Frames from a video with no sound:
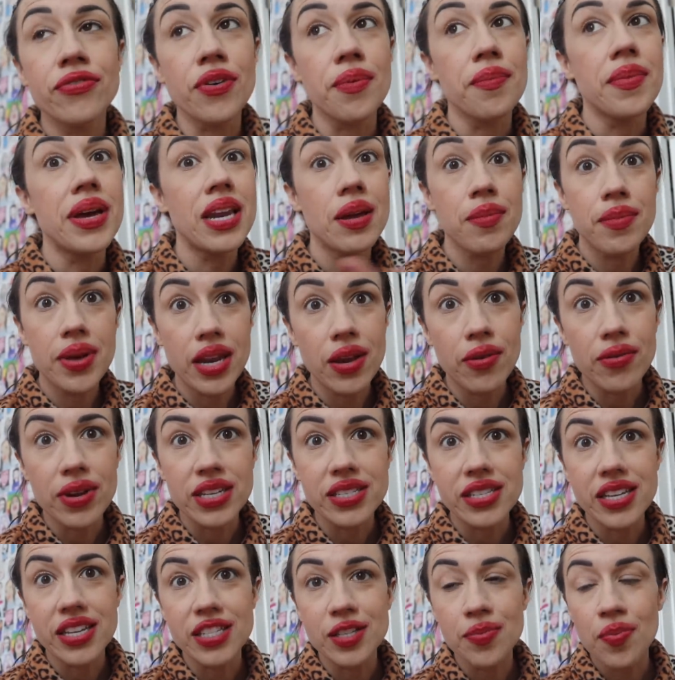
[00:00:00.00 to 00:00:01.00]
for many, many
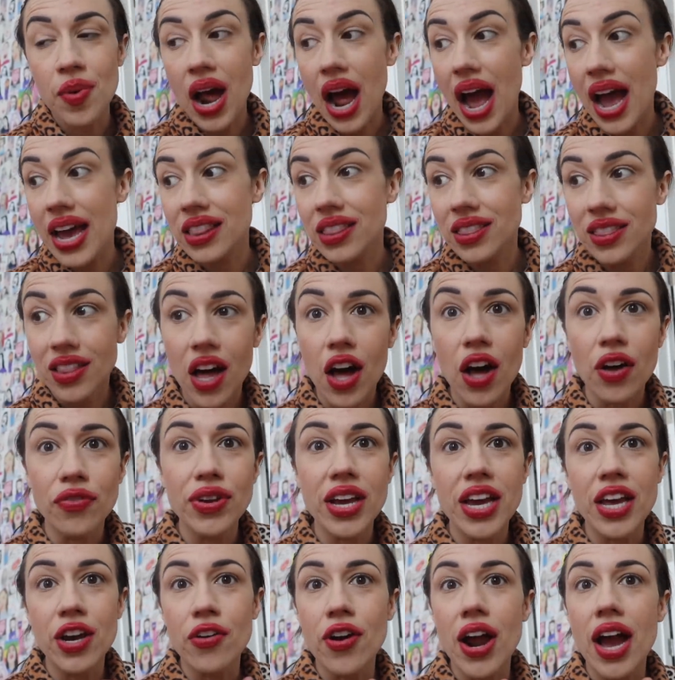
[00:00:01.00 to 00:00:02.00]
reasons, but I love
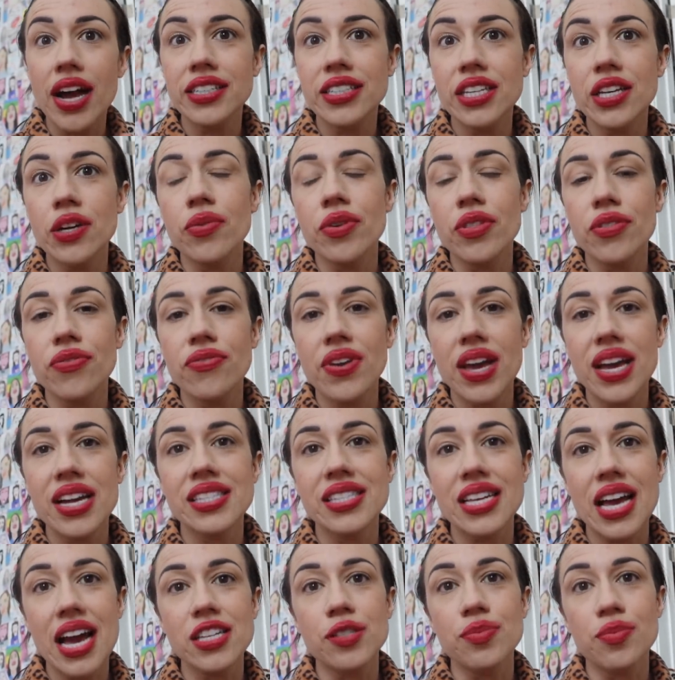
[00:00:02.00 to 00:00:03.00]
interacting with
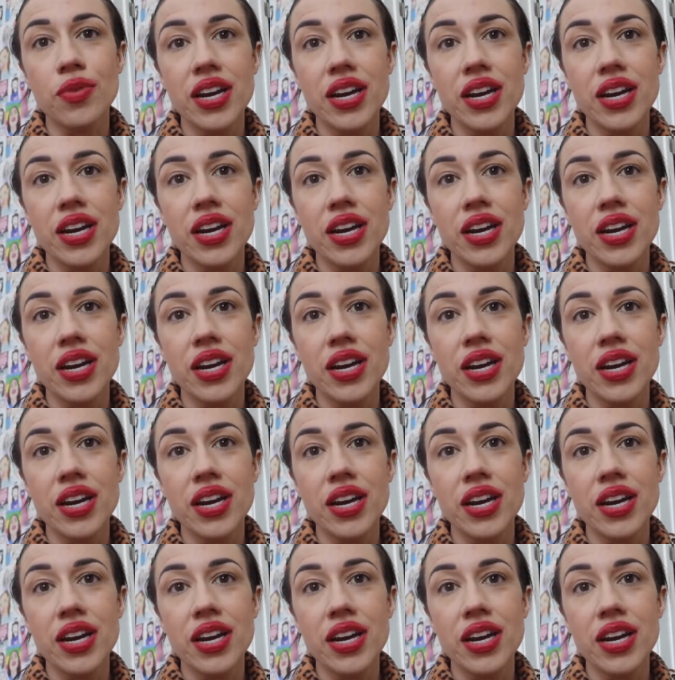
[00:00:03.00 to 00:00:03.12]
fans as